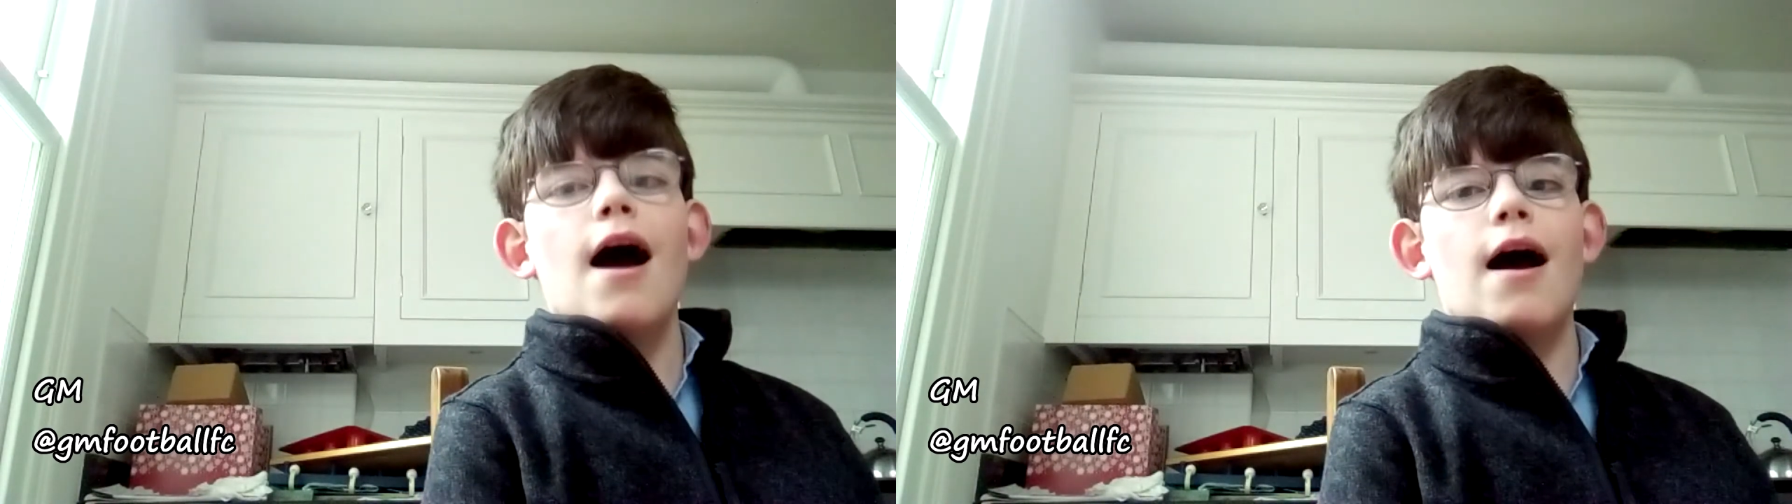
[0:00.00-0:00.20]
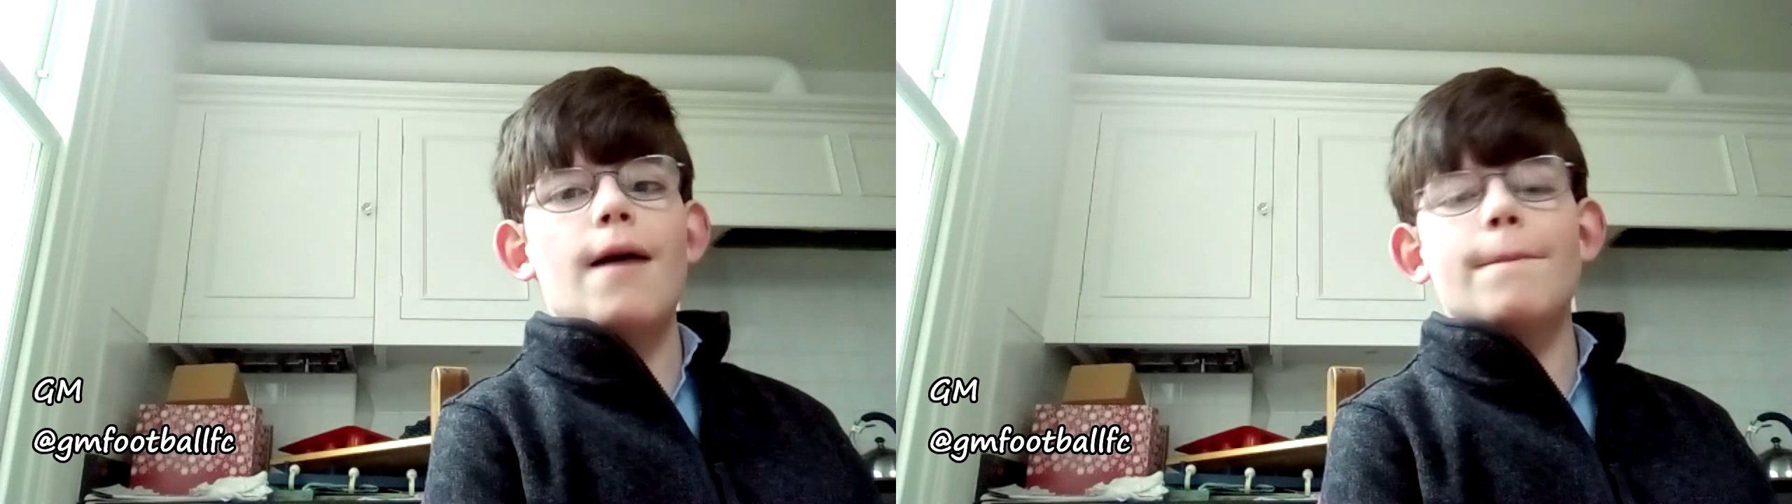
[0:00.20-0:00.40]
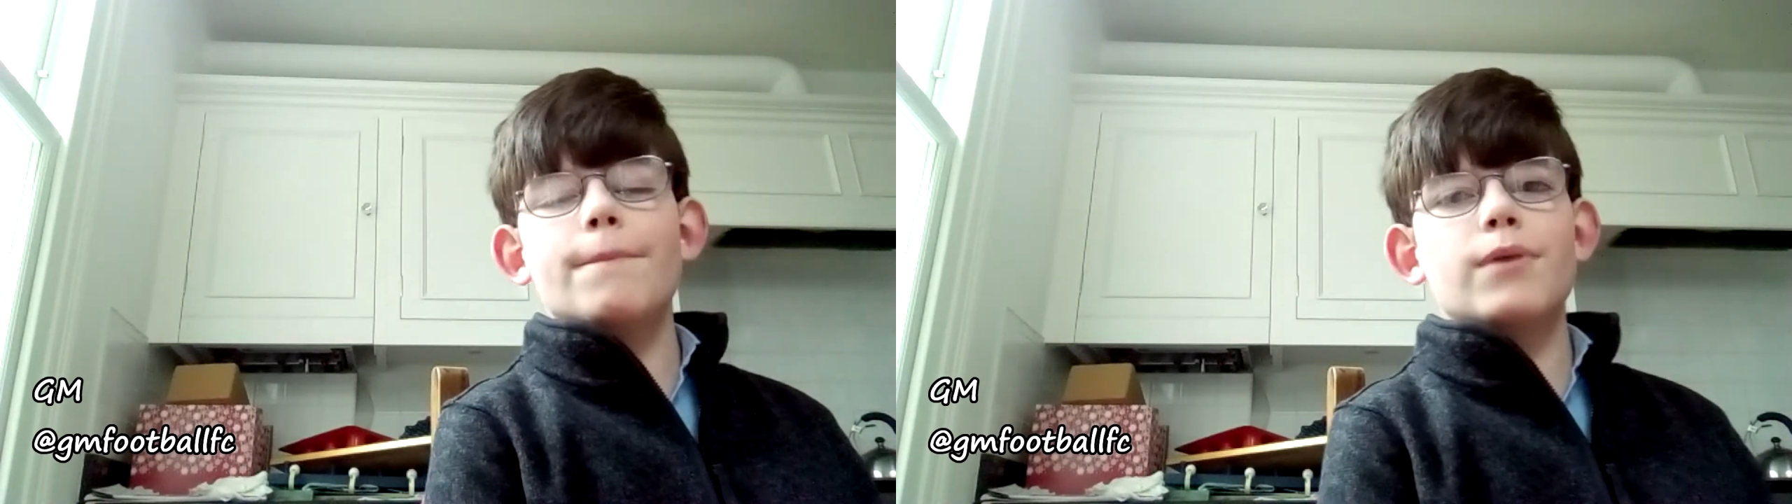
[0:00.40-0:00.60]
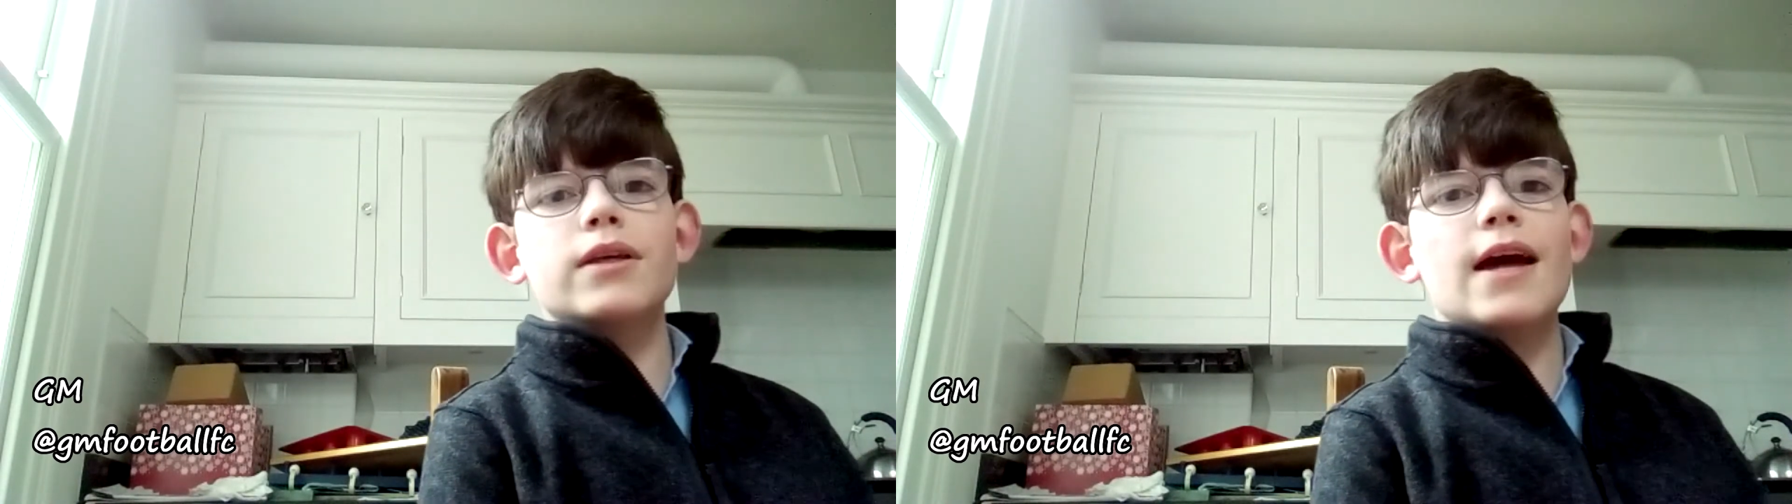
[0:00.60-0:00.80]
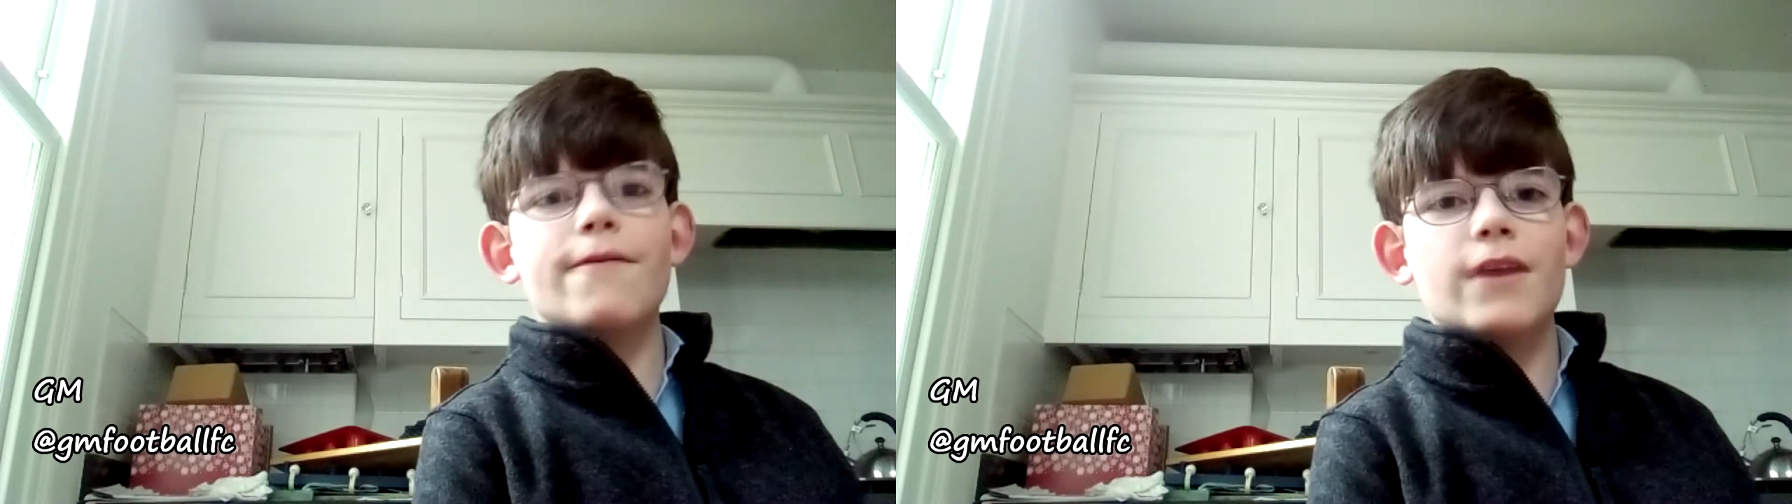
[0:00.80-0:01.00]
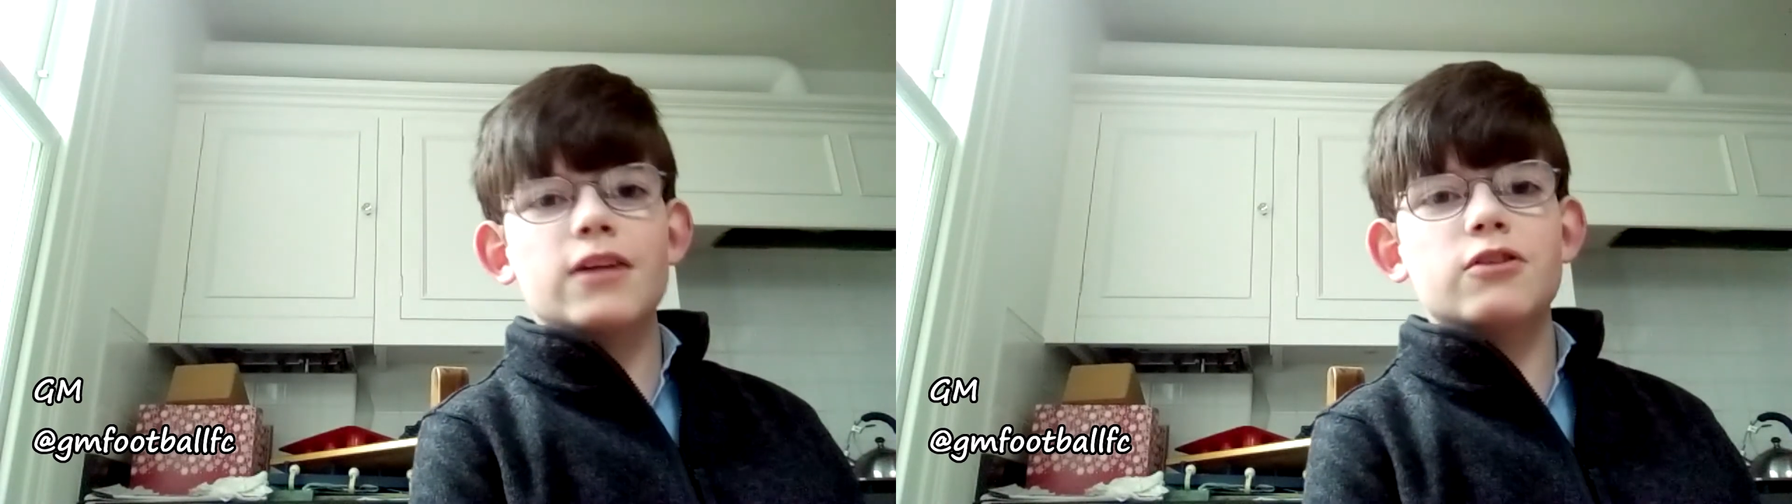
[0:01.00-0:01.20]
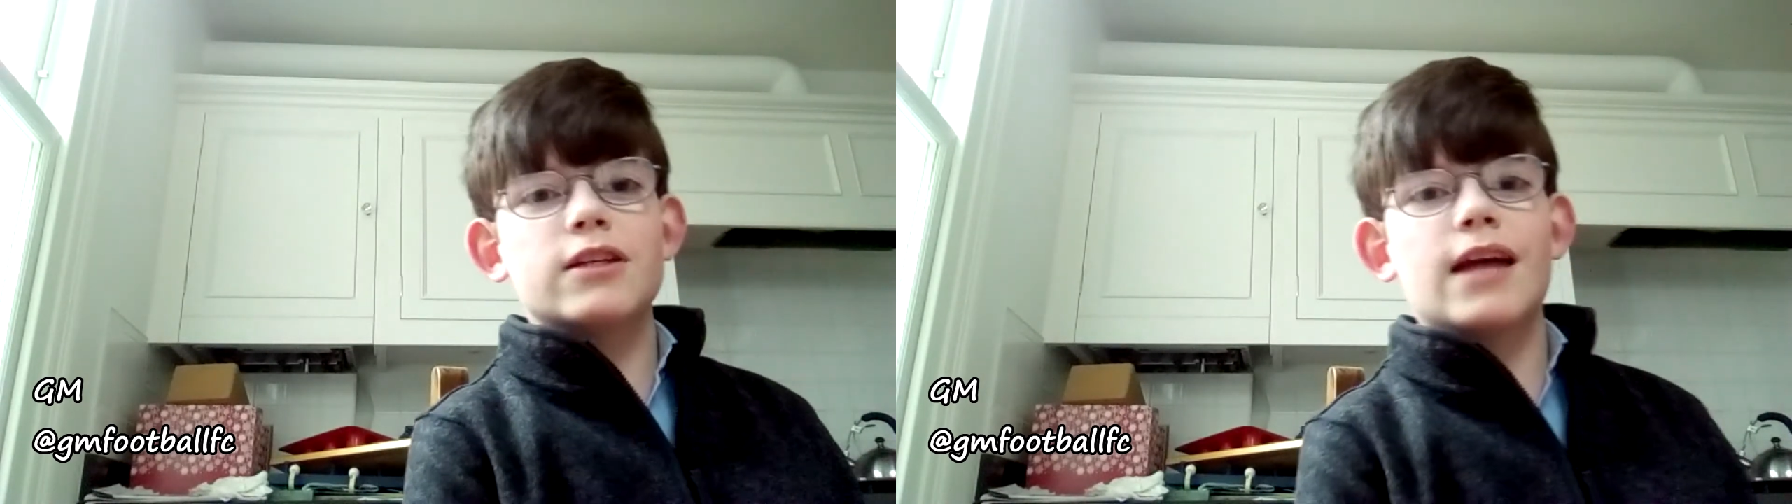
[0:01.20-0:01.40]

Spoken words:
But yeah, thank you